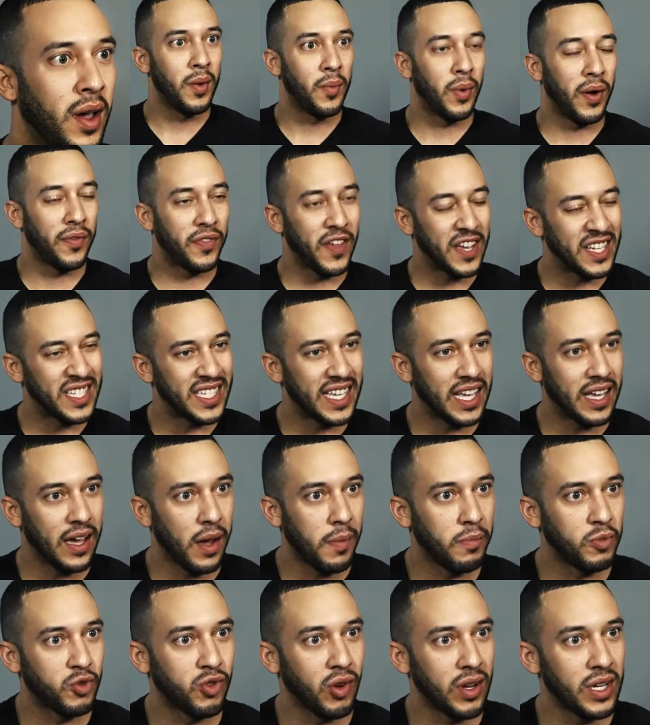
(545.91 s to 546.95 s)
But if they see
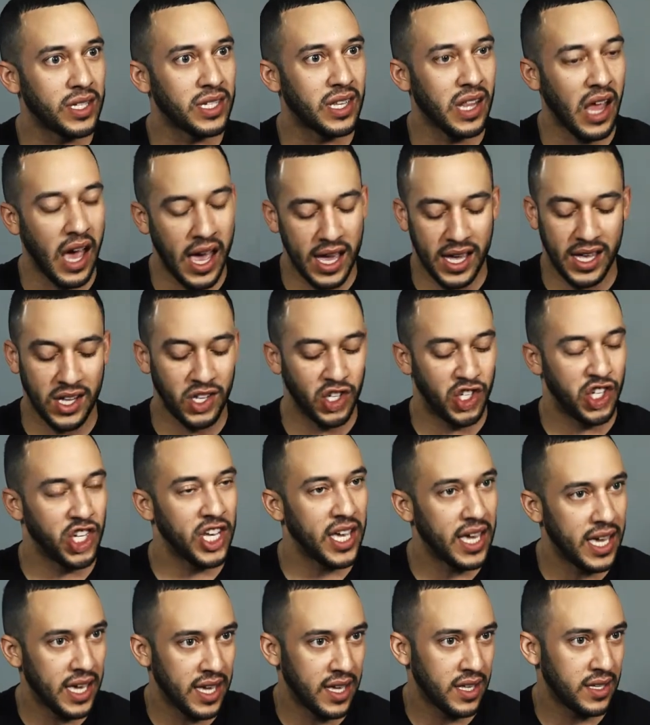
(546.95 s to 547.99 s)
I'm dressed like in
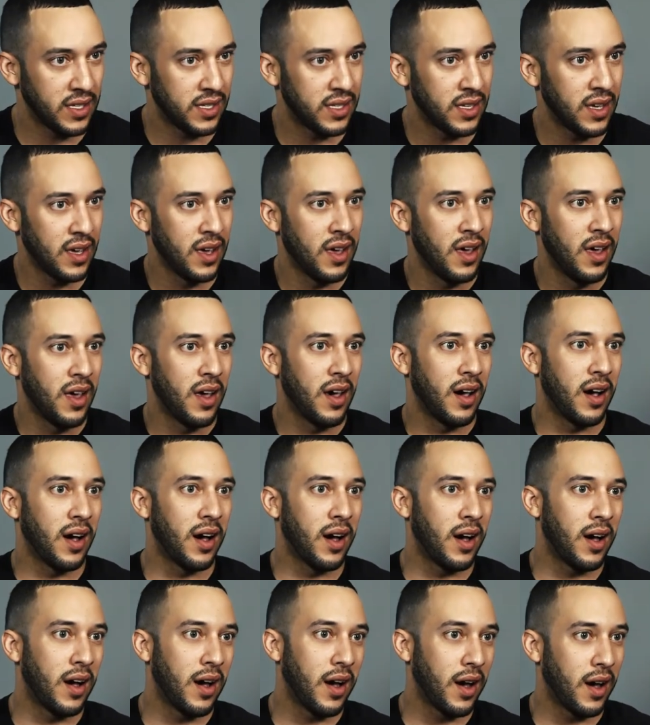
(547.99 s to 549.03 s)
jeans,
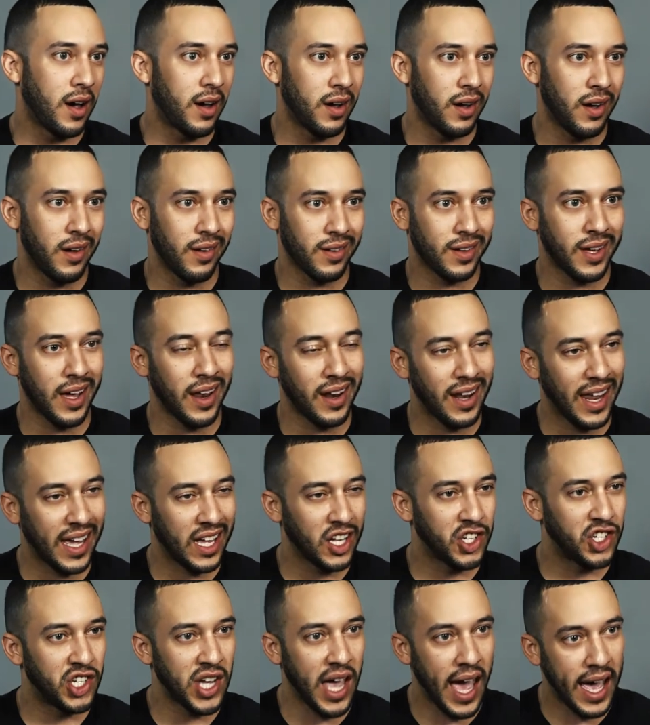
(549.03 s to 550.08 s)
uh, kind of like a
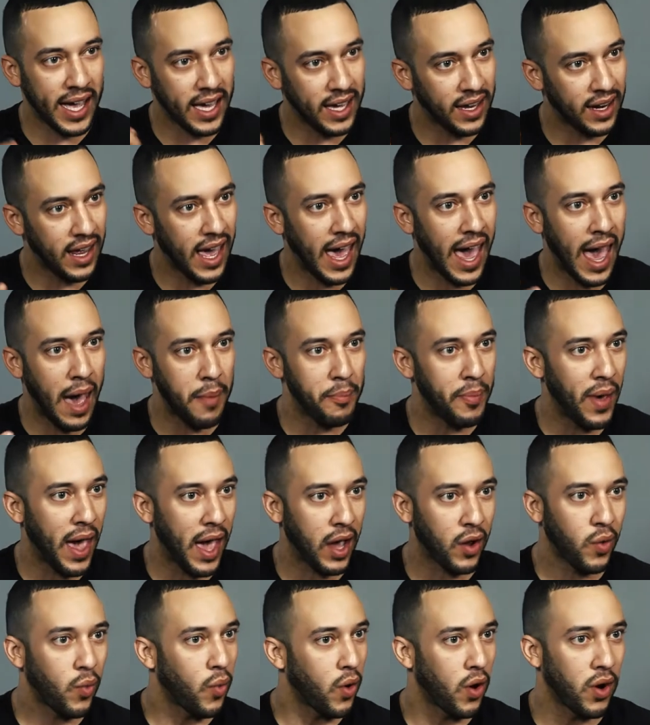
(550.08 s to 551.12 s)
jacket, a hat
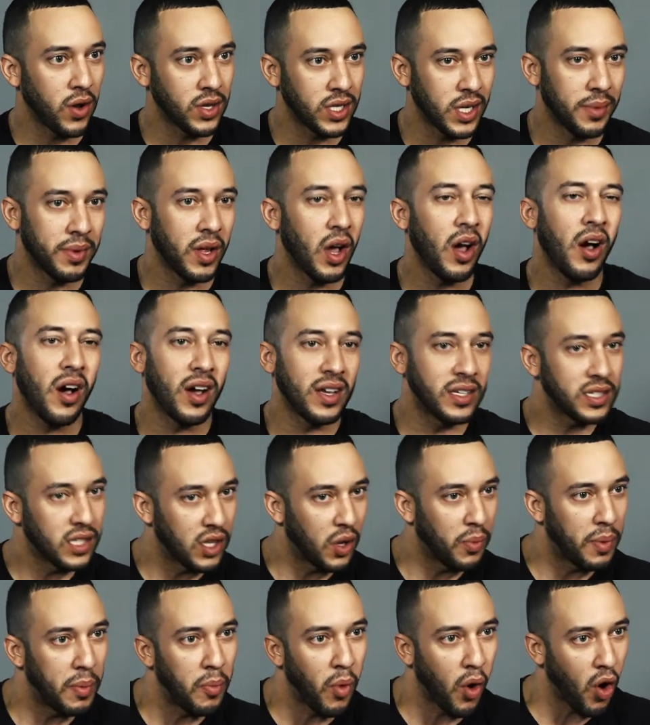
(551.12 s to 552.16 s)
backwards, they be like, "Oh, he's a
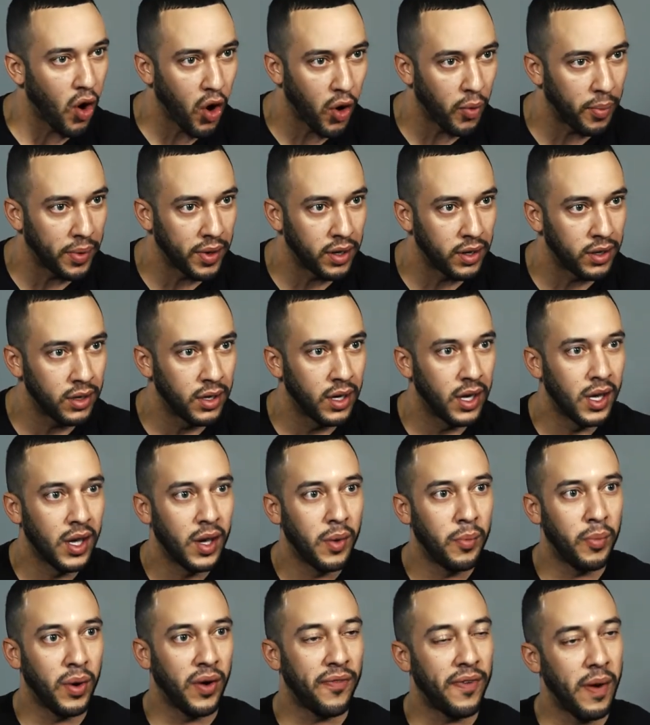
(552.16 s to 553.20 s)
little bit more urban."
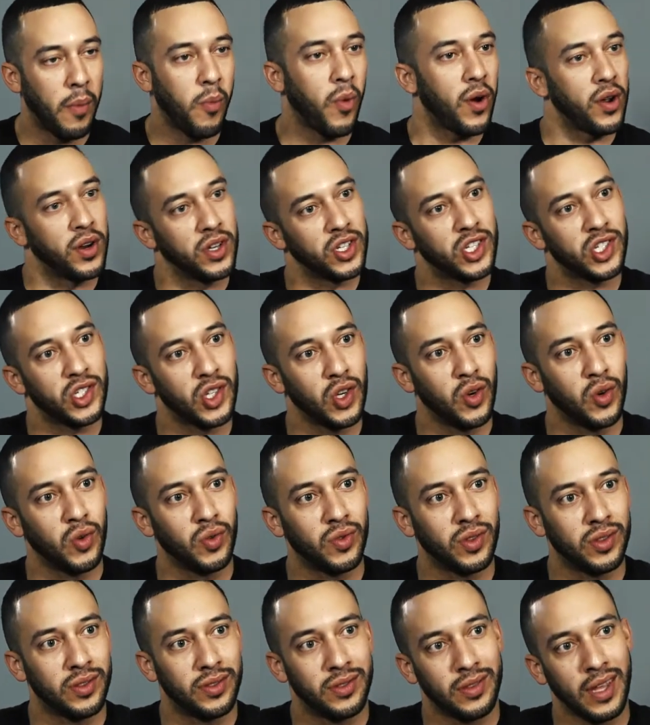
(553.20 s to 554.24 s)
But if I'm wearing a suit,
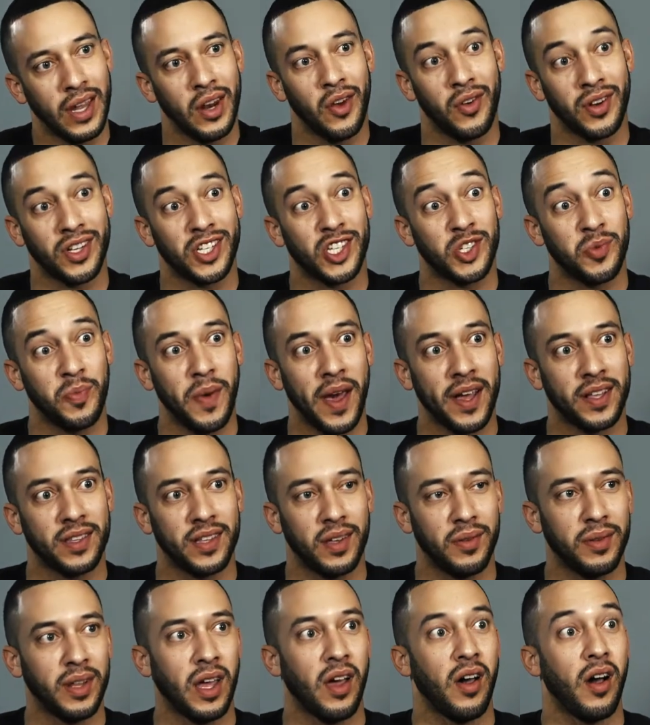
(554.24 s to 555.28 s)
they don't expect it.
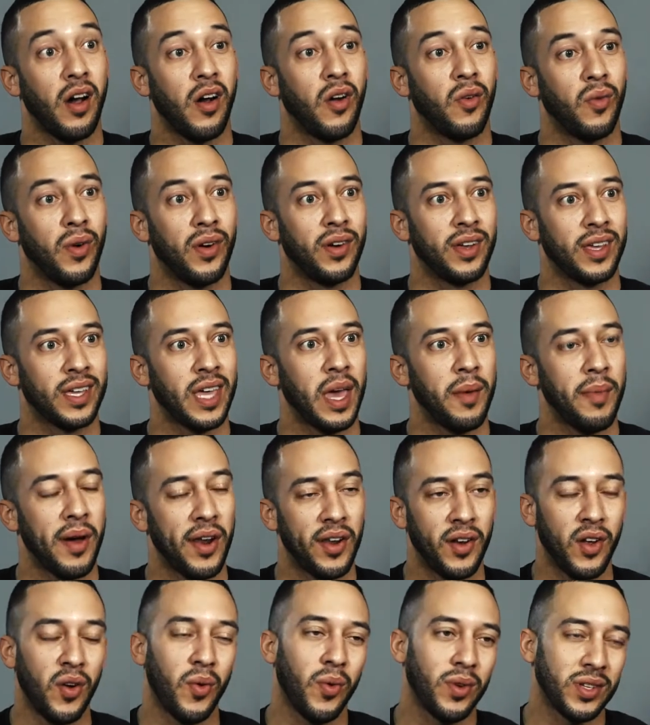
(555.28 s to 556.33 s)
They're like, "Oh, well, he came out
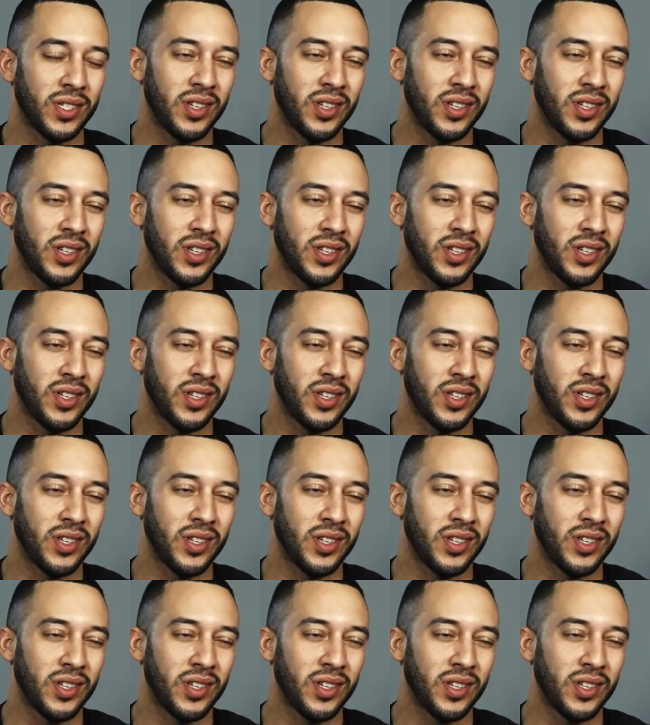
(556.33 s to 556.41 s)
of nowhere."